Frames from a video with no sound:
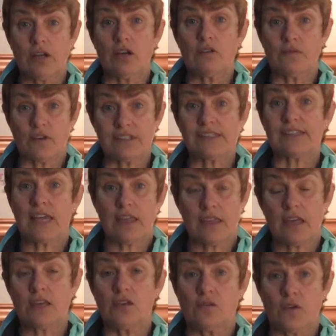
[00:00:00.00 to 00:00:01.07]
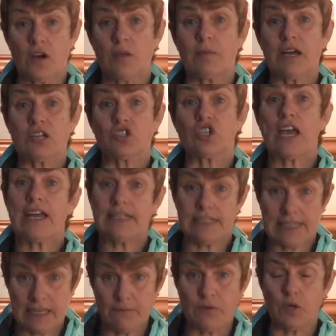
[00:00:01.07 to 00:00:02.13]
over and say thank you very much and
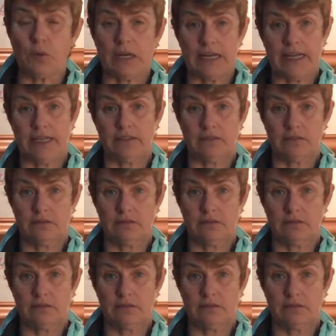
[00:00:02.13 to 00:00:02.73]
give you a let.